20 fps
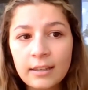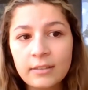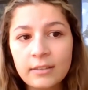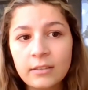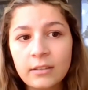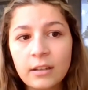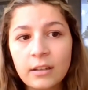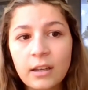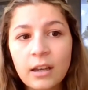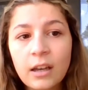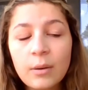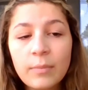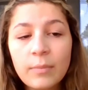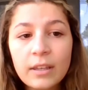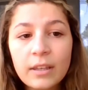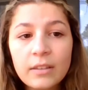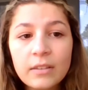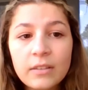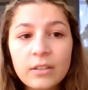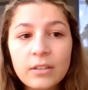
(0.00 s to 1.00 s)
histolytica
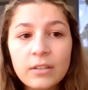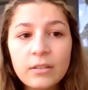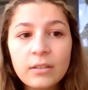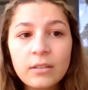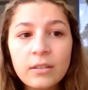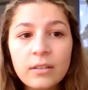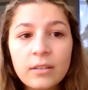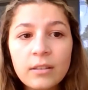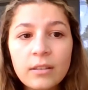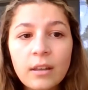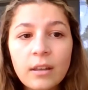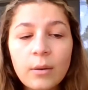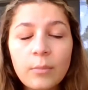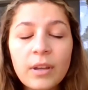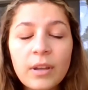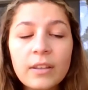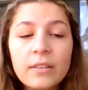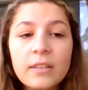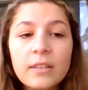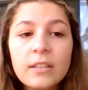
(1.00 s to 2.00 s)
because of
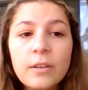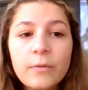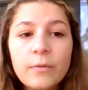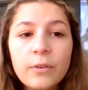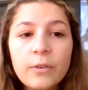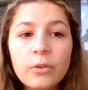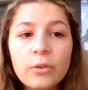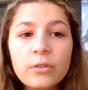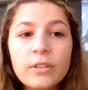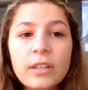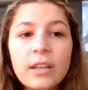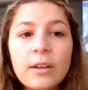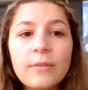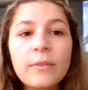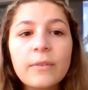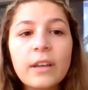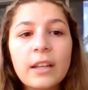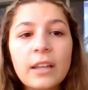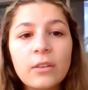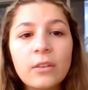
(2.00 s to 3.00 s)
the difficulty
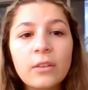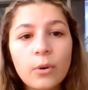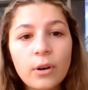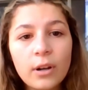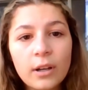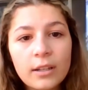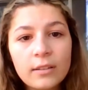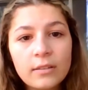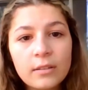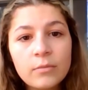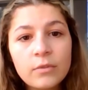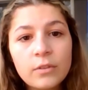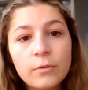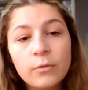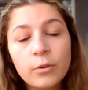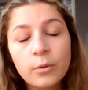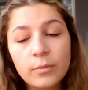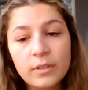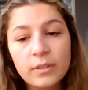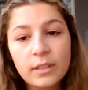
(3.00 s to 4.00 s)
of getting the organism to
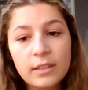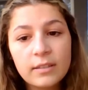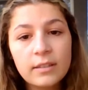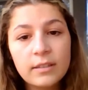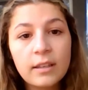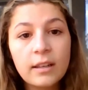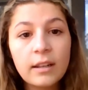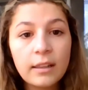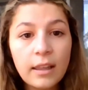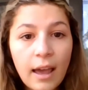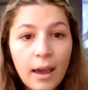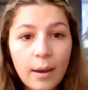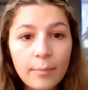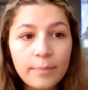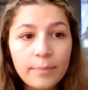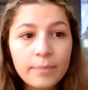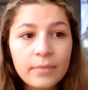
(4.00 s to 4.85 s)
form cysts in a lab.